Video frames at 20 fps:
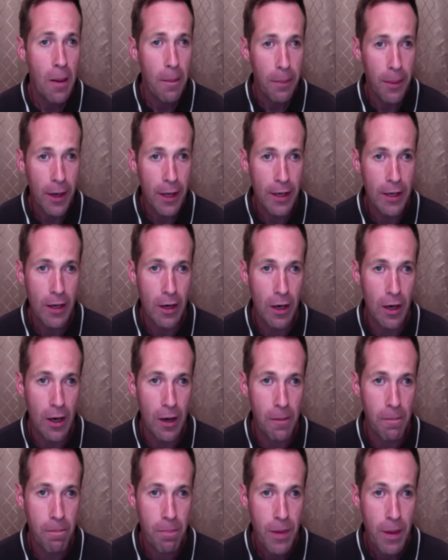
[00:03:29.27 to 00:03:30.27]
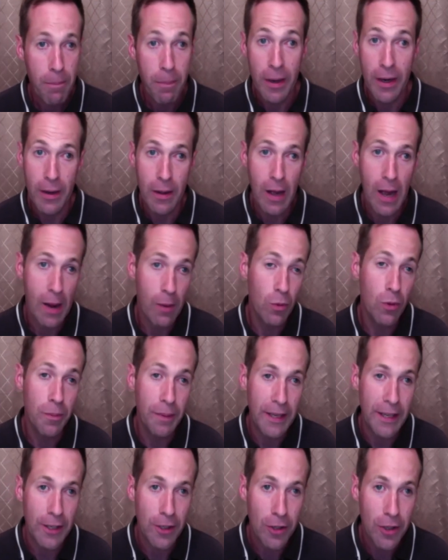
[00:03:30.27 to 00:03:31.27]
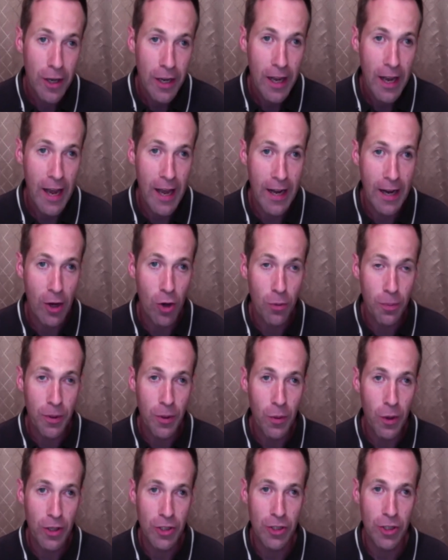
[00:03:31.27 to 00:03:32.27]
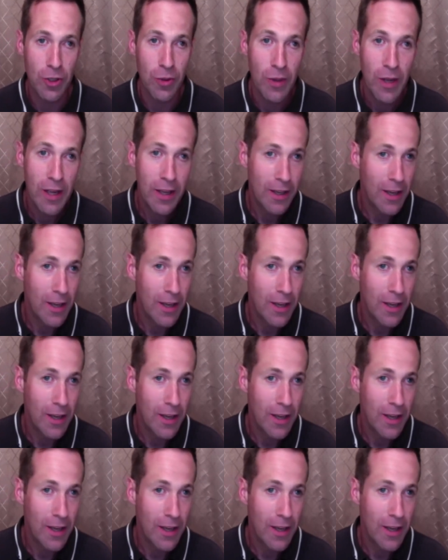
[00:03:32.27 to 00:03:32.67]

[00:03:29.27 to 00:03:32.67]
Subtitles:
but I will be here, and I hope you are too.